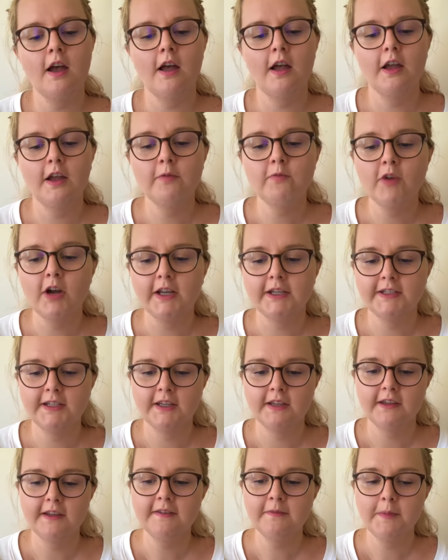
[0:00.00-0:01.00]
I'm
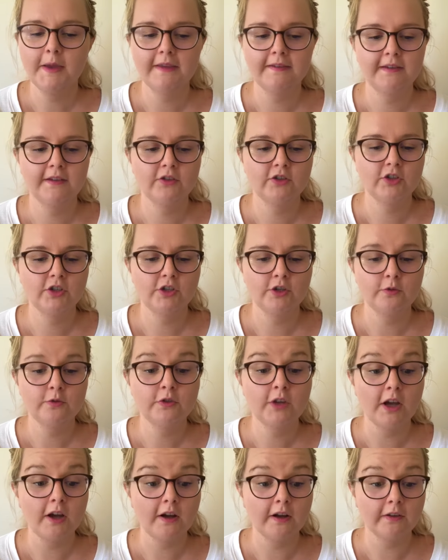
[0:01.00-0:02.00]
writing this message to you
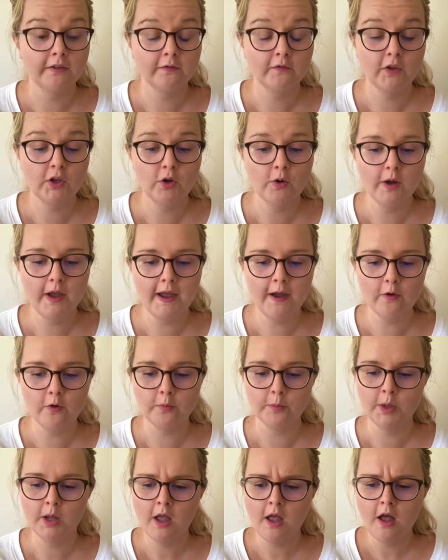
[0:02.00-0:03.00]
to ask for your
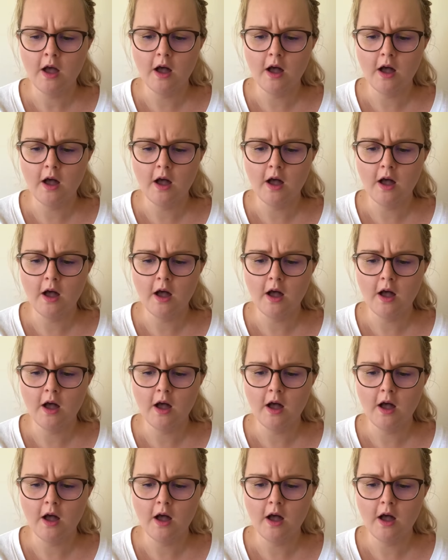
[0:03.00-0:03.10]
help.